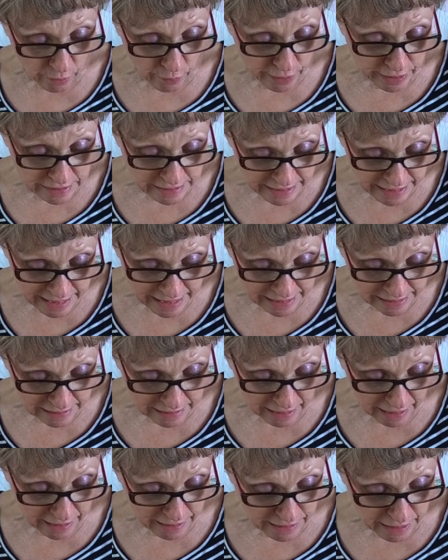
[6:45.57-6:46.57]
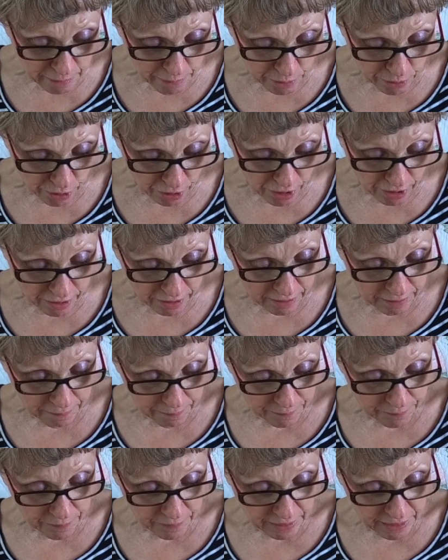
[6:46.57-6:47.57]
on his desk like a tablecloth.
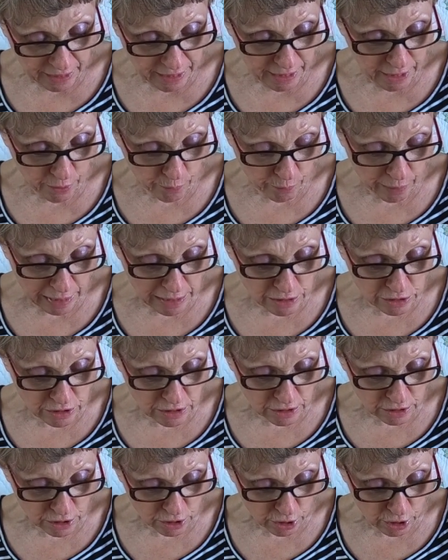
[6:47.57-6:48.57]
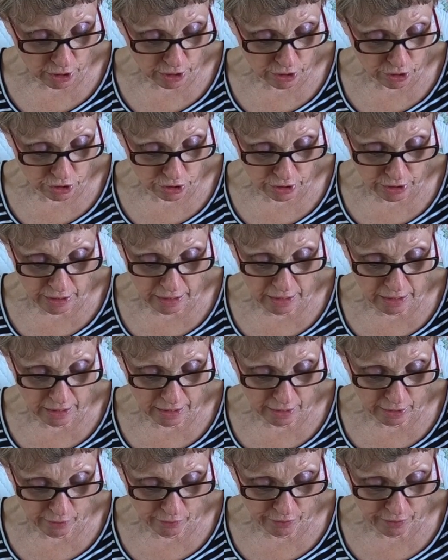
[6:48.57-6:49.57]
He arranged his lunch
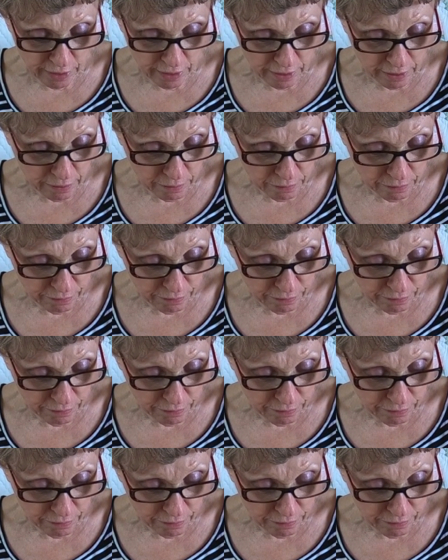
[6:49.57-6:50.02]
neatly on the